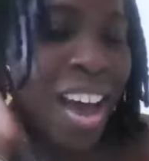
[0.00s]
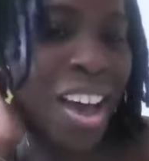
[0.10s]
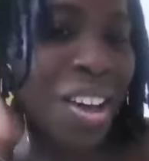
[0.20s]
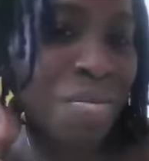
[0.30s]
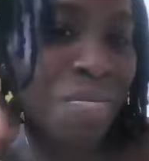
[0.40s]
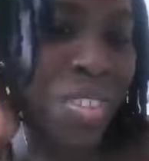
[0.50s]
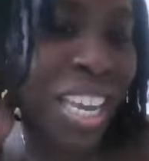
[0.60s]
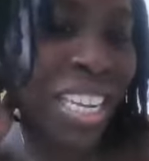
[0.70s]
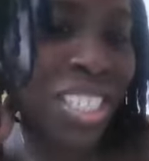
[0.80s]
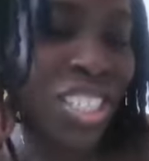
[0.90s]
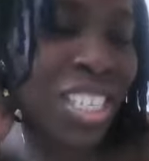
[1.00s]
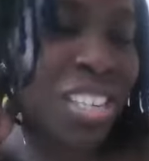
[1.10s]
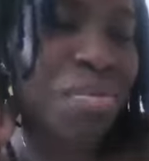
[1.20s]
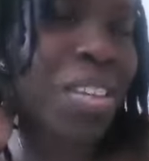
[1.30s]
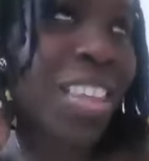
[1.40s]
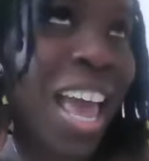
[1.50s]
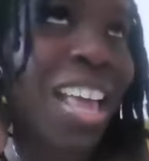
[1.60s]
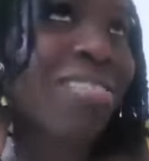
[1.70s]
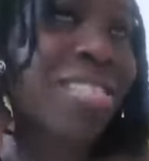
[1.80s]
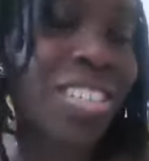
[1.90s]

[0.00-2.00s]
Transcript: and it just gives me that,